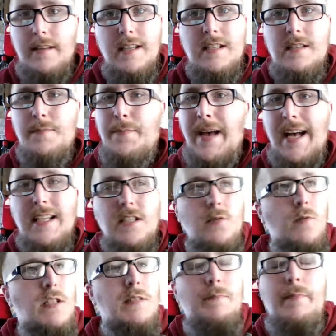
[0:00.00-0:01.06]
This
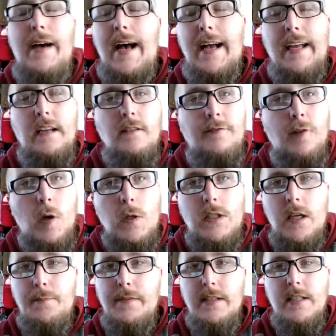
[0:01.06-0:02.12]
match was back and forth
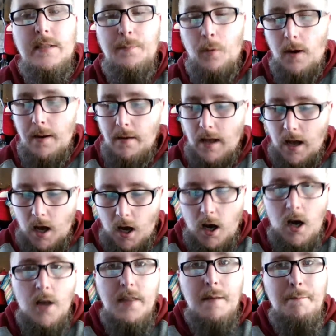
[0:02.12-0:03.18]
up to this point.
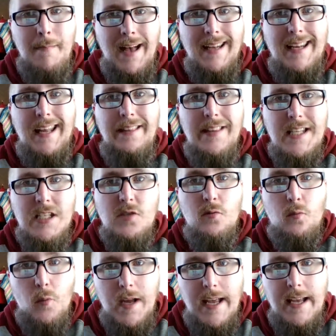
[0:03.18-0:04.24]
All the men in this
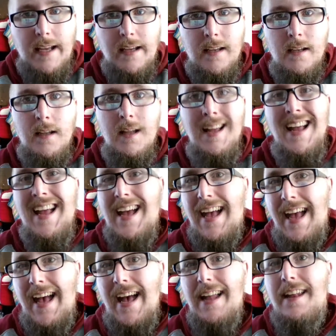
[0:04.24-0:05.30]
ring
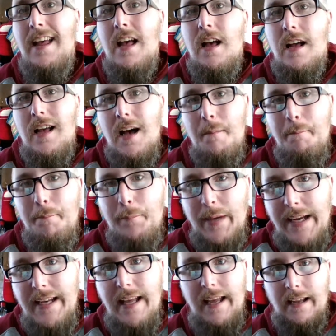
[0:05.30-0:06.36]
had a
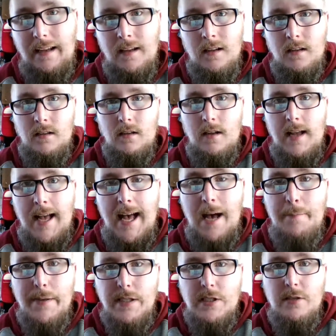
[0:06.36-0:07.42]
beating
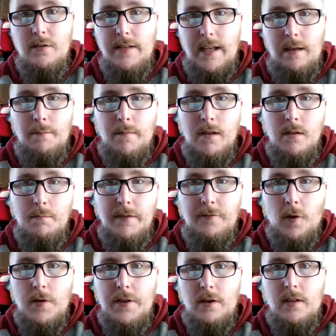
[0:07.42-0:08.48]
happen to them
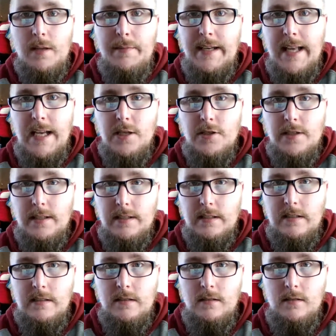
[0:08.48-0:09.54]
before their
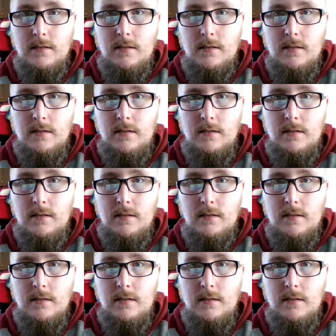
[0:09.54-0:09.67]
eliminations.